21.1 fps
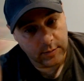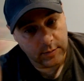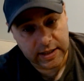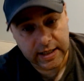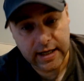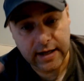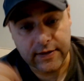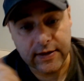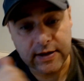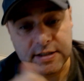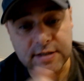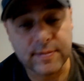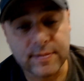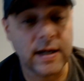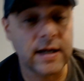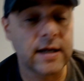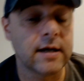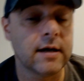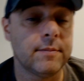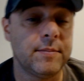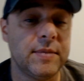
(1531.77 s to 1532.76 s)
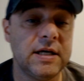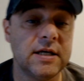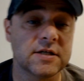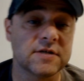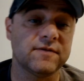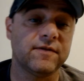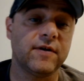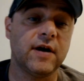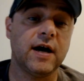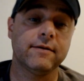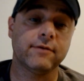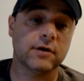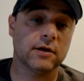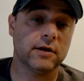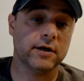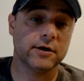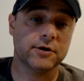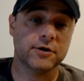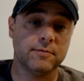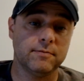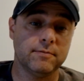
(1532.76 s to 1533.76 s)
But yeah, that's my PS5
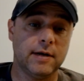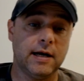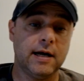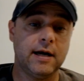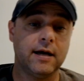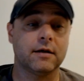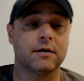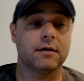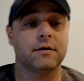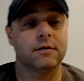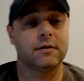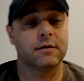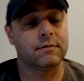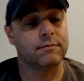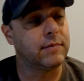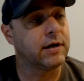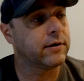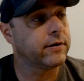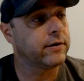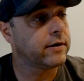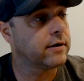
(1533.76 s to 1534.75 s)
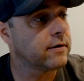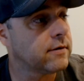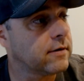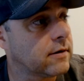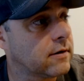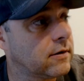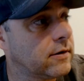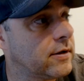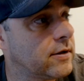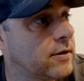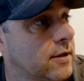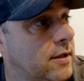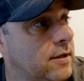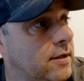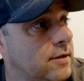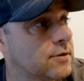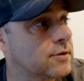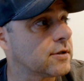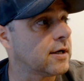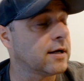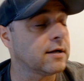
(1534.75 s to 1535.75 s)
collection back on the Buried Under
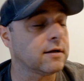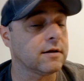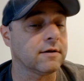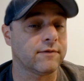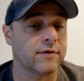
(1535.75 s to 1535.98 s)
Cliches channel.